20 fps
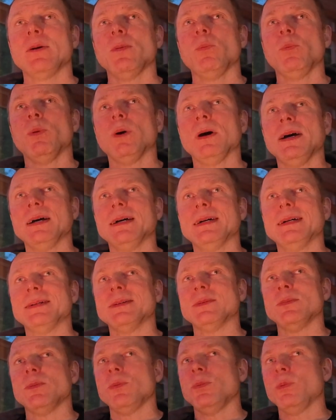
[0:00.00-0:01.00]
What
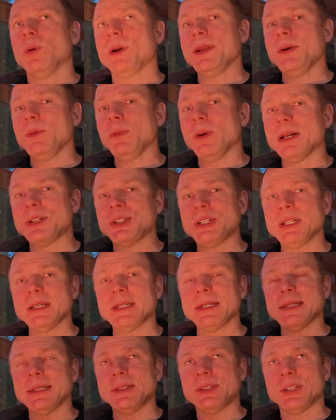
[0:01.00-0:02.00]
are you
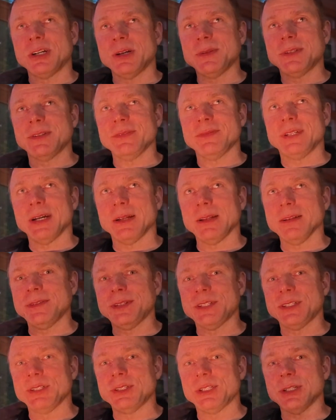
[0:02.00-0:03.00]
watching in terms of
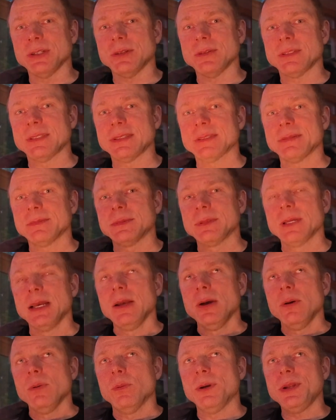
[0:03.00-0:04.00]
television shows?
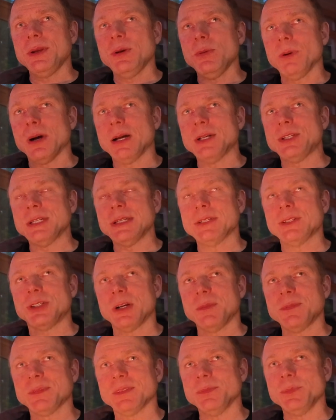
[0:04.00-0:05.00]
What are you watching in
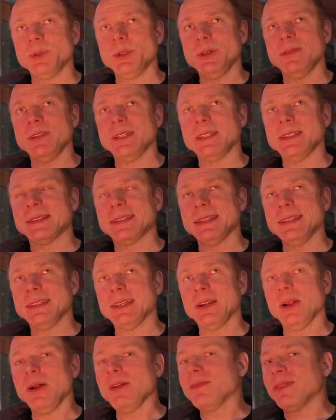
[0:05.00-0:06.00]
terms of movies? Is
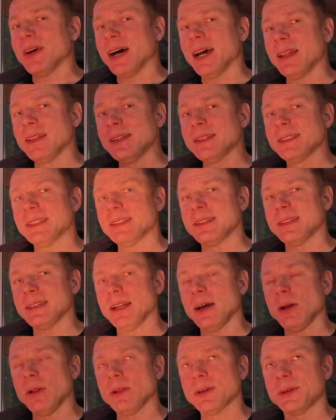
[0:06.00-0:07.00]
it all violence? Is
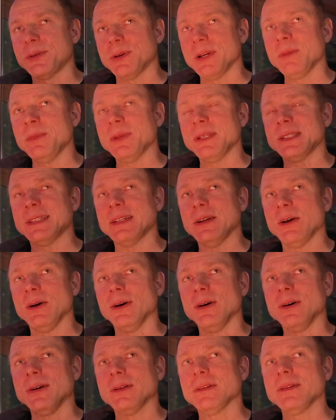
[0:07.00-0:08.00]
it all grim? Is it
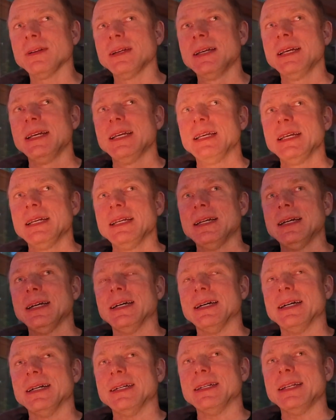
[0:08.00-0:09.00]
all
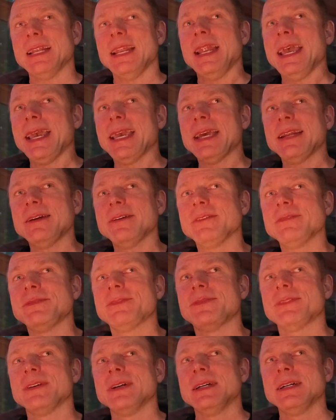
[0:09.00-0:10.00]

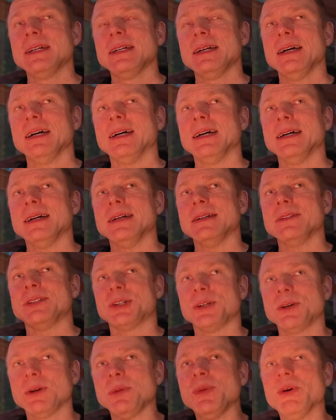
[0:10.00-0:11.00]
negative,
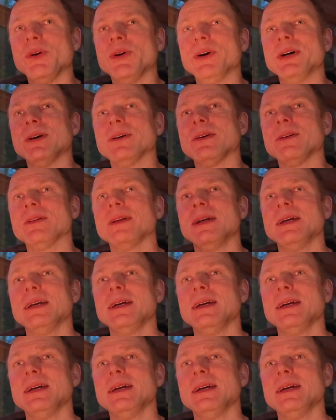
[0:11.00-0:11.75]
turmoil?